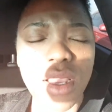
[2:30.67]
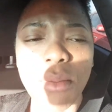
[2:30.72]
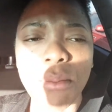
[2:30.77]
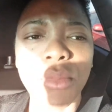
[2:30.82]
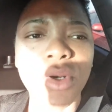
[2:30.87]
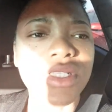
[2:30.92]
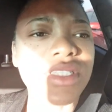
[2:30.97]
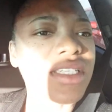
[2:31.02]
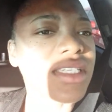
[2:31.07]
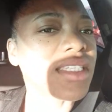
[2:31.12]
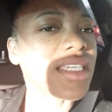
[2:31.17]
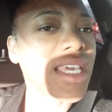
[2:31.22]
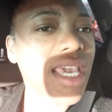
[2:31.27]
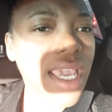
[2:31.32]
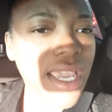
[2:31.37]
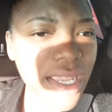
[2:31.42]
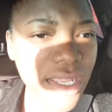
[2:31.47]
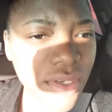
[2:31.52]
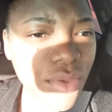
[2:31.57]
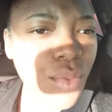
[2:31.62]
But in the
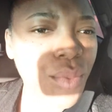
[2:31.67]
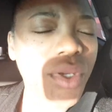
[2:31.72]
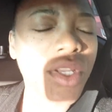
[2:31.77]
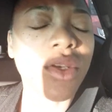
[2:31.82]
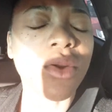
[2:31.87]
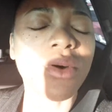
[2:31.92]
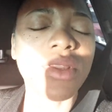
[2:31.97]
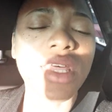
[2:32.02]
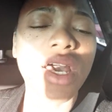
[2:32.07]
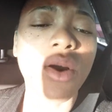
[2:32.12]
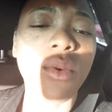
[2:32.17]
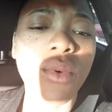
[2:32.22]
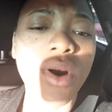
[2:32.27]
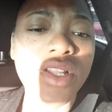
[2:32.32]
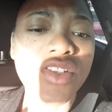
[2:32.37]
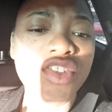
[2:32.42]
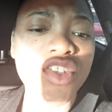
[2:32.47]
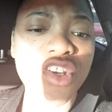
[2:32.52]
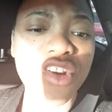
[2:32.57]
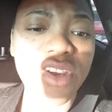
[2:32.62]
end, we know that
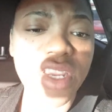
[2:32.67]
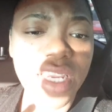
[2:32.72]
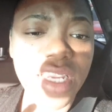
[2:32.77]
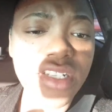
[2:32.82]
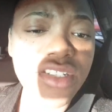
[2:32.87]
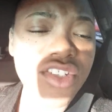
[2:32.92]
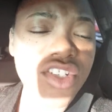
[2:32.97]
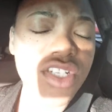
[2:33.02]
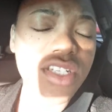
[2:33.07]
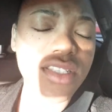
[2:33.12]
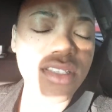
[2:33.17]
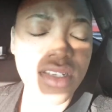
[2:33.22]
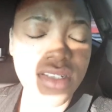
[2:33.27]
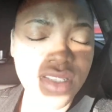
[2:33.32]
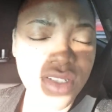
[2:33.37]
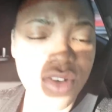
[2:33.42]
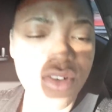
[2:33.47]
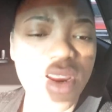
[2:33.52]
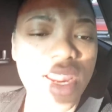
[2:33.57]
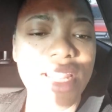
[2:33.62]
once you're in
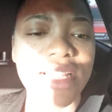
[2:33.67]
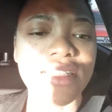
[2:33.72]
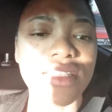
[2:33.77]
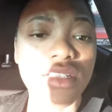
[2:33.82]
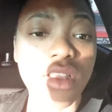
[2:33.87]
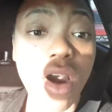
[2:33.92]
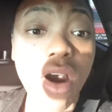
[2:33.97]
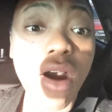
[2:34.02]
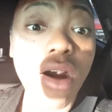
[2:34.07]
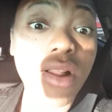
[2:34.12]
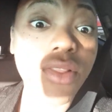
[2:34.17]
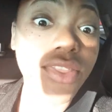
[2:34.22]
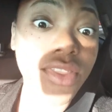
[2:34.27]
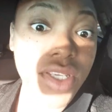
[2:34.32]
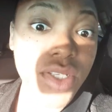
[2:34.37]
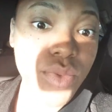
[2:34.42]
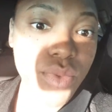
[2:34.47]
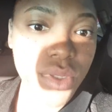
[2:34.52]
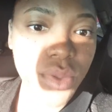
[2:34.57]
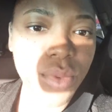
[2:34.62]
Jesus Christ, all
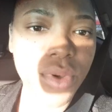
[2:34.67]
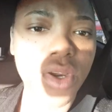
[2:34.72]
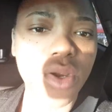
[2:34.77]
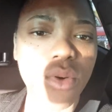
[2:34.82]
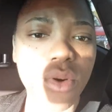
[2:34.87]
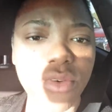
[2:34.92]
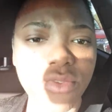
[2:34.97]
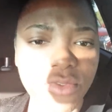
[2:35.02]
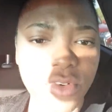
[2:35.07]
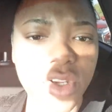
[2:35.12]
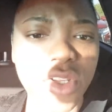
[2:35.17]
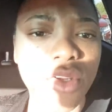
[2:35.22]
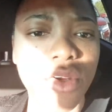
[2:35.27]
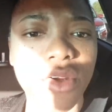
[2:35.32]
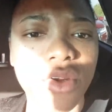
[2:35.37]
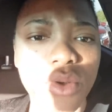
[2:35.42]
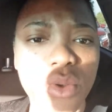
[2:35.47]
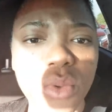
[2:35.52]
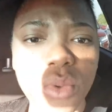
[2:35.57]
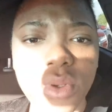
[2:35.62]
things will work out for
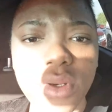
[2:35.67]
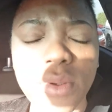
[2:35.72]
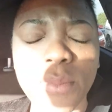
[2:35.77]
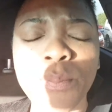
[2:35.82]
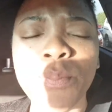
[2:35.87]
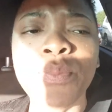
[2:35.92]
your good.